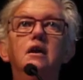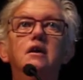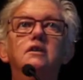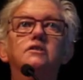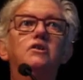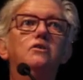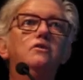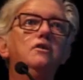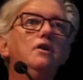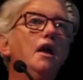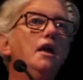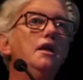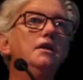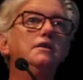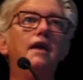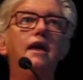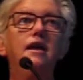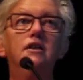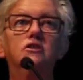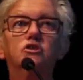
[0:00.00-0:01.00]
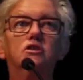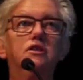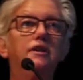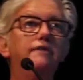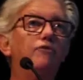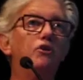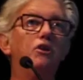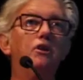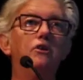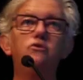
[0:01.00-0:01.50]
So it actually,
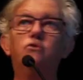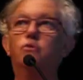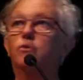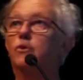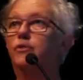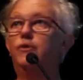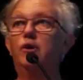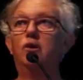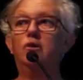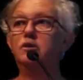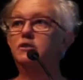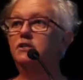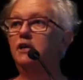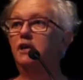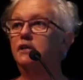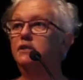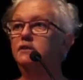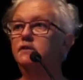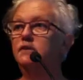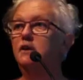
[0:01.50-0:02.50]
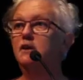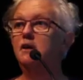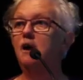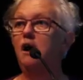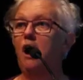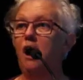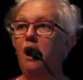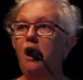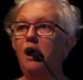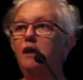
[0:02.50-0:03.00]
for local authorities,
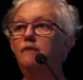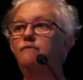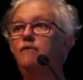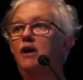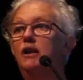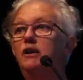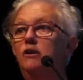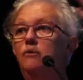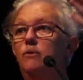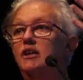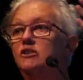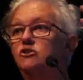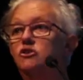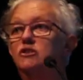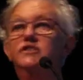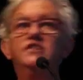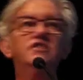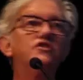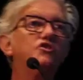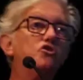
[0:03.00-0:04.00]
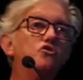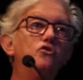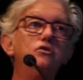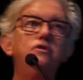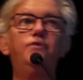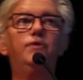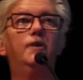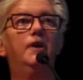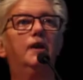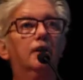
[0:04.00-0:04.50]
higher valuations is a
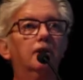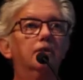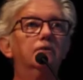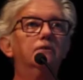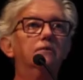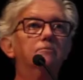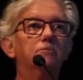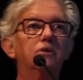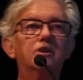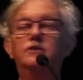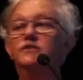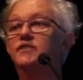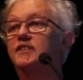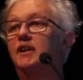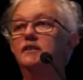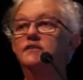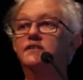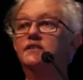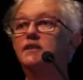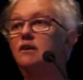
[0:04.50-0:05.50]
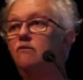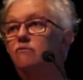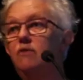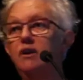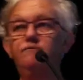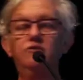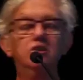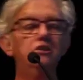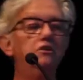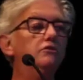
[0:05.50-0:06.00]
good thing because that's their
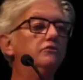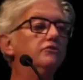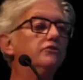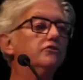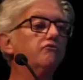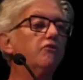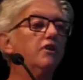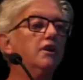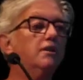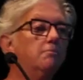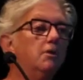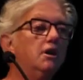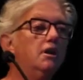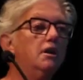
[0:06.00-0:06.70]
revenue stream.